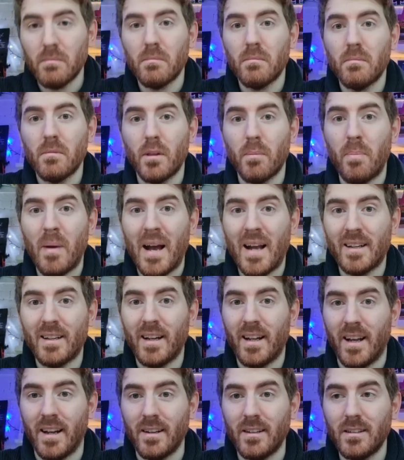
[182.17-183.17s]
The Pad
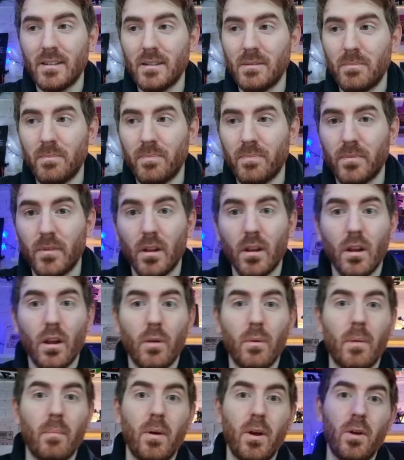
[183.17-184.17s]
Lads, who
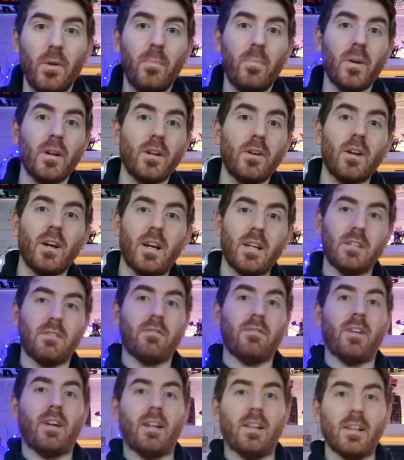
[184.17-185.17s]
I'm hoping you guys have
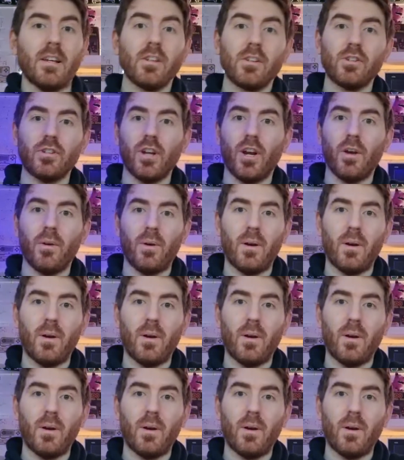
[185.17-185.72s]
found this show.